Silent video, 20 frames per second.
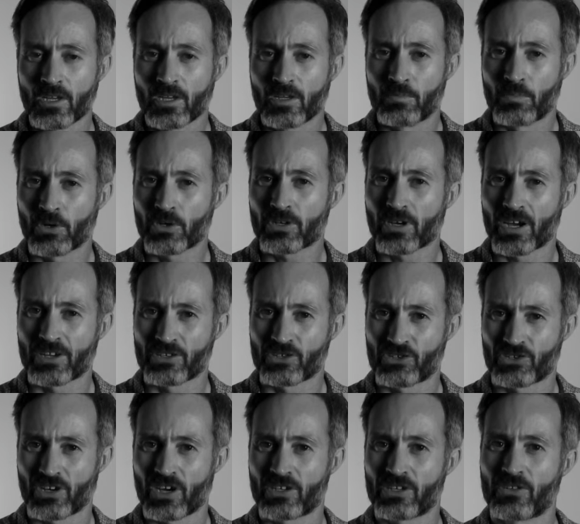But I
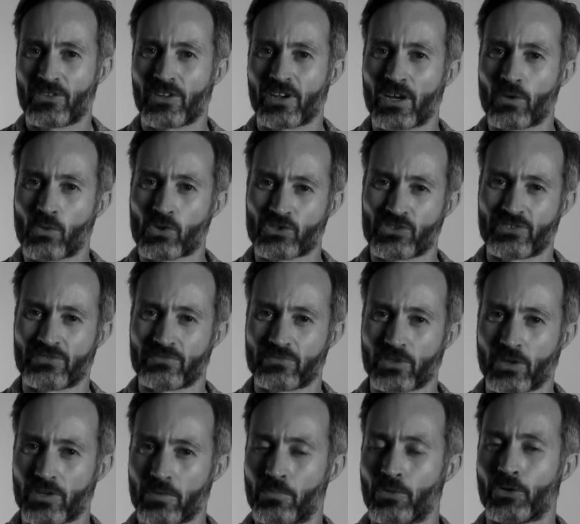decided that I wasn't
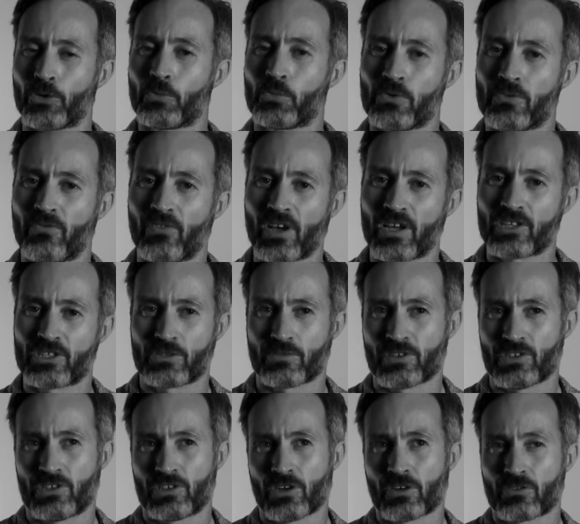going to put up with that, so I
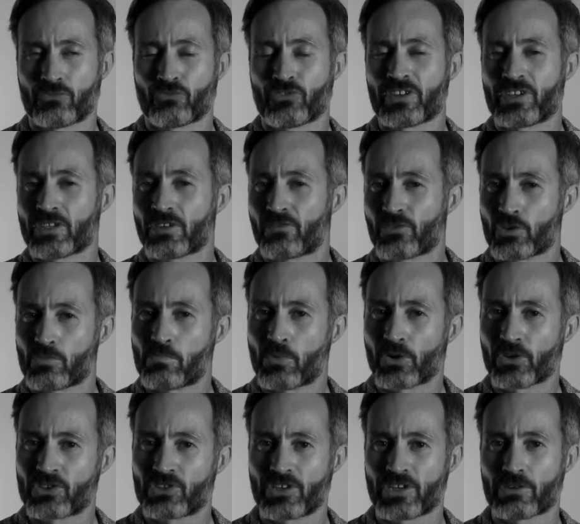started reading a few
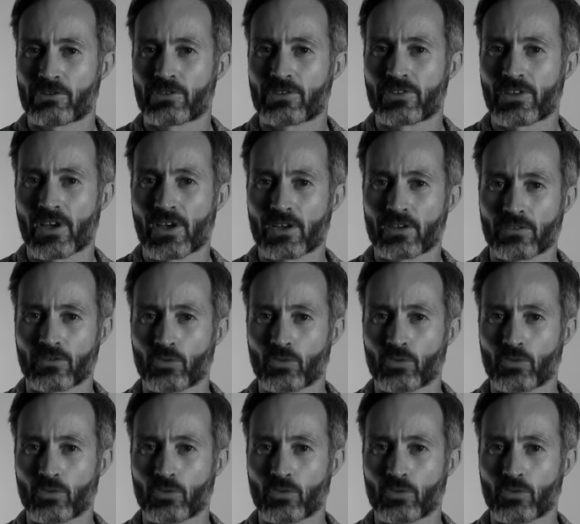books here and there,